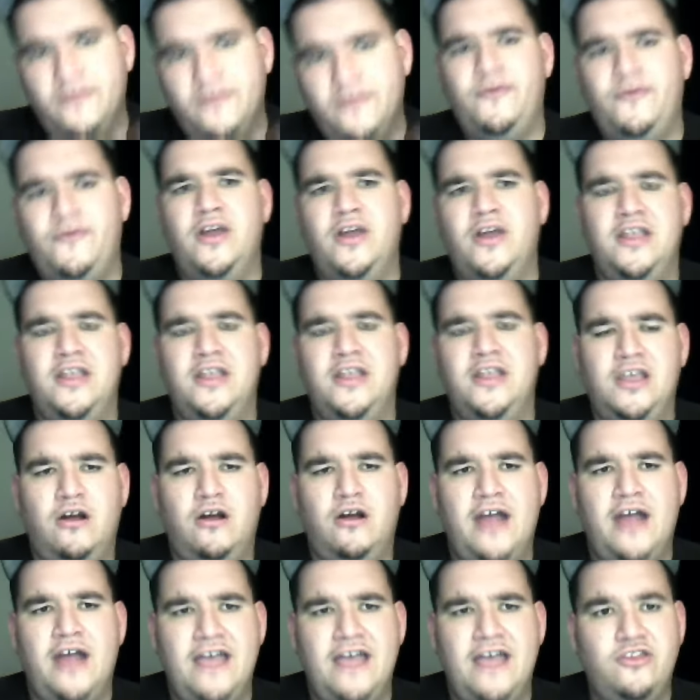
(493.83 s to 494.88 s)
fucking kick
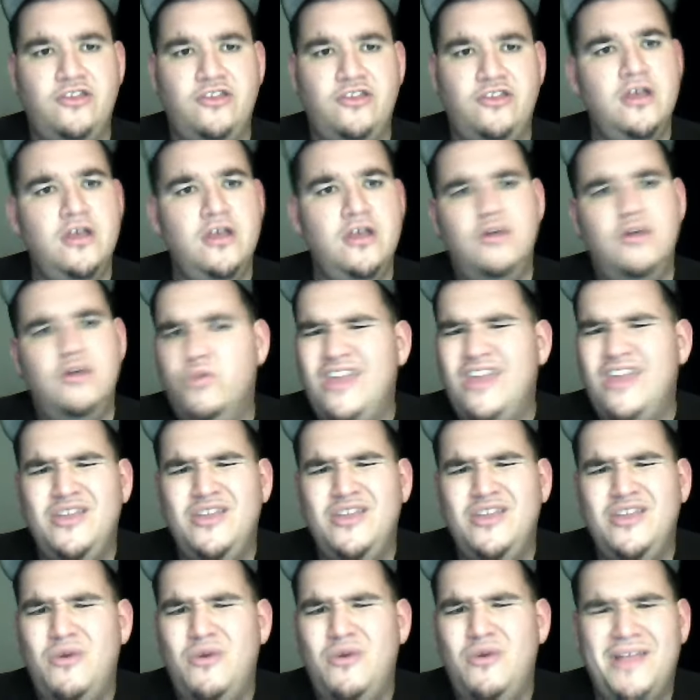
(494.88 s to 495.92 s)
our ass. We they
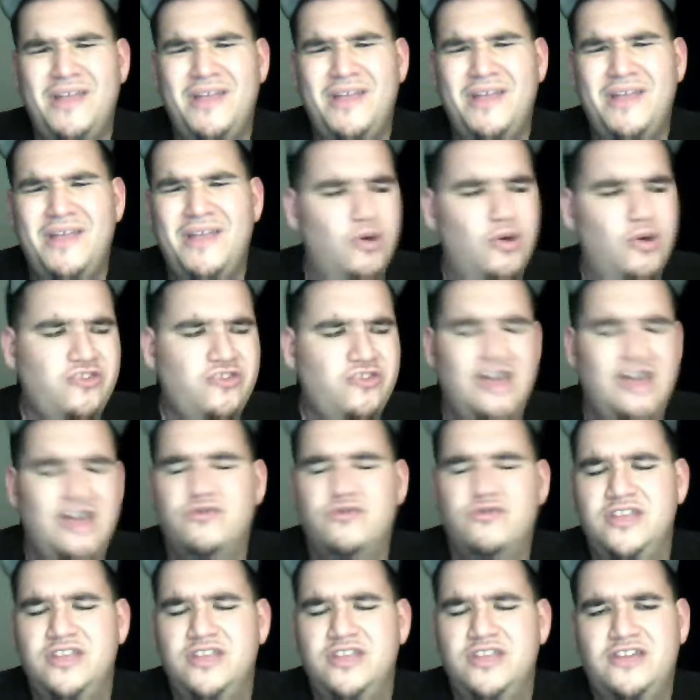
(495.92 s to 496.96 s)
only won by three points, so I
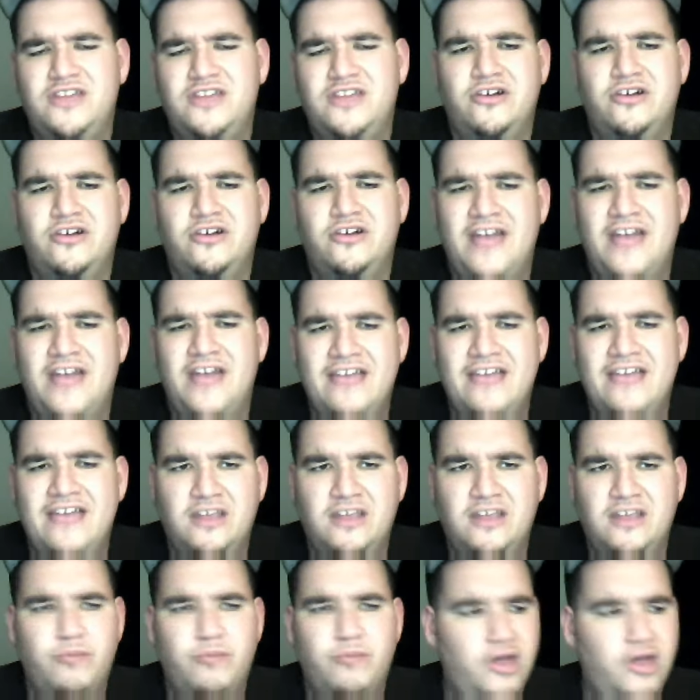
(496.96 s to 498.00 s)
don't really consider it an ass
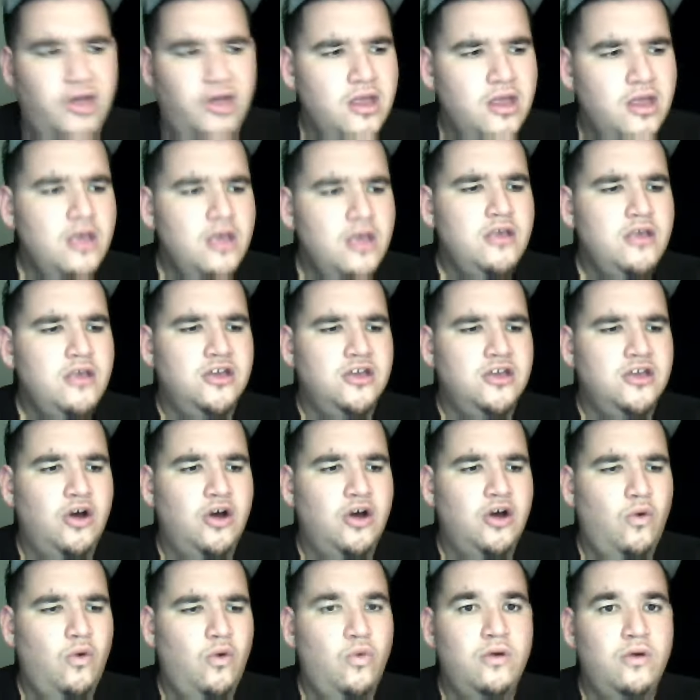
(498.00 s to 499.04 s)
kicking. But you
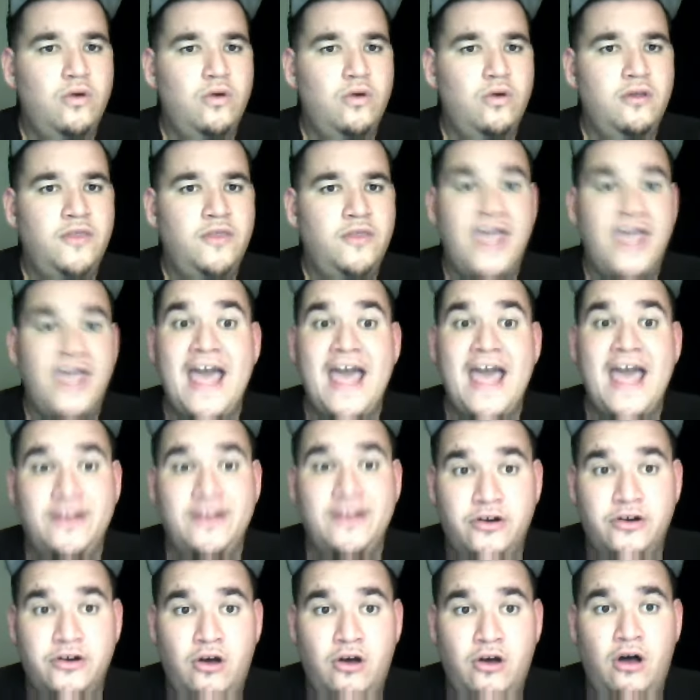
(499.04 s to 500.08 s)
know, they had
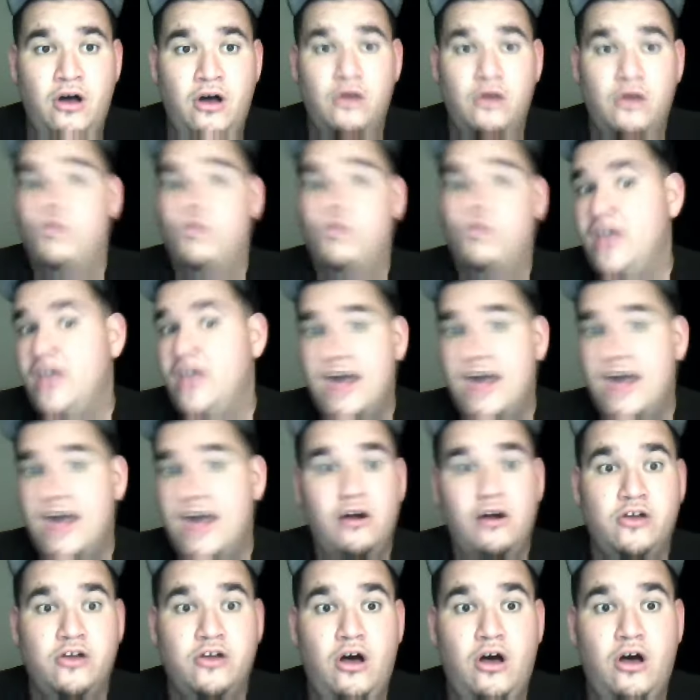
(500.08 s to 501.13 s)
their dog, we had
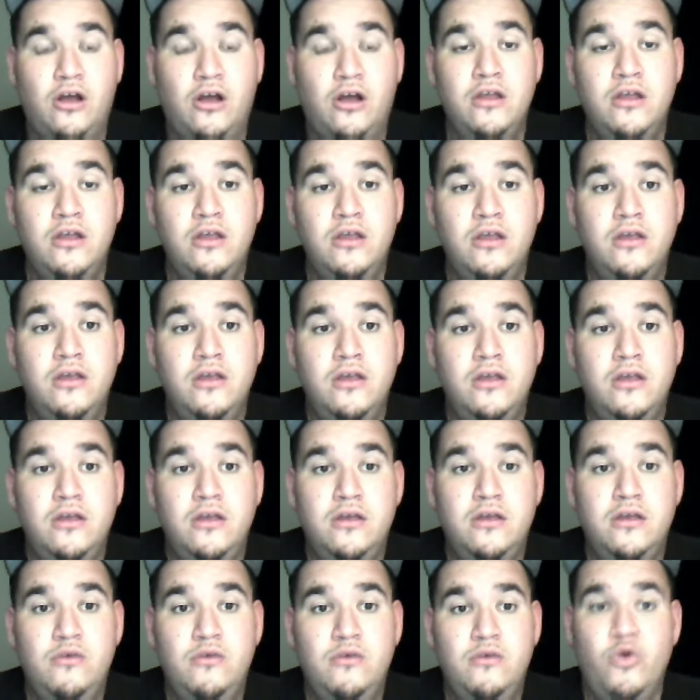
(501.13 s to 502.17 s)
our dog.
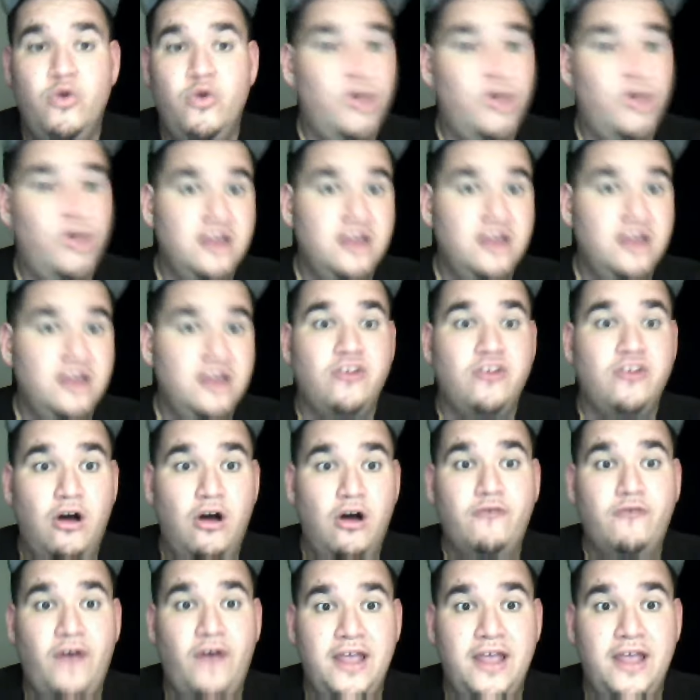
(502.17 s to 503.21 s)
We went in a
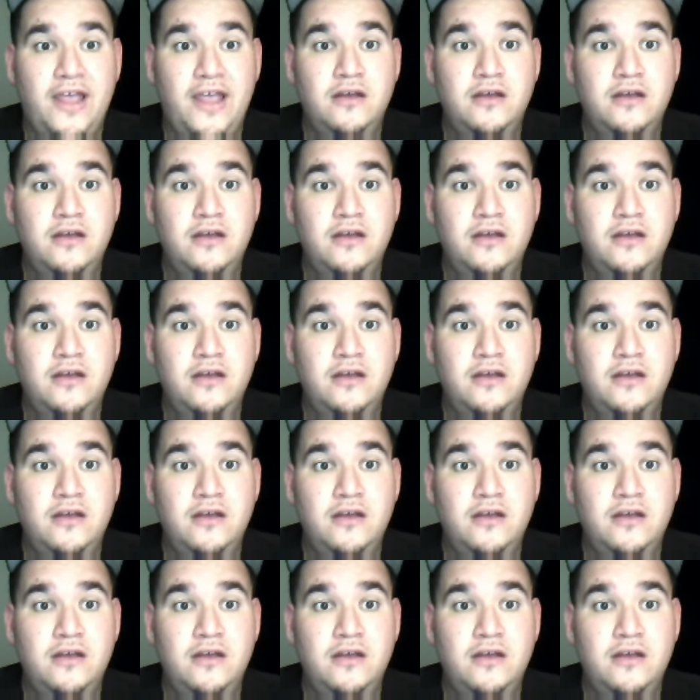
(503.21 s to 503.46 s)
dog fight,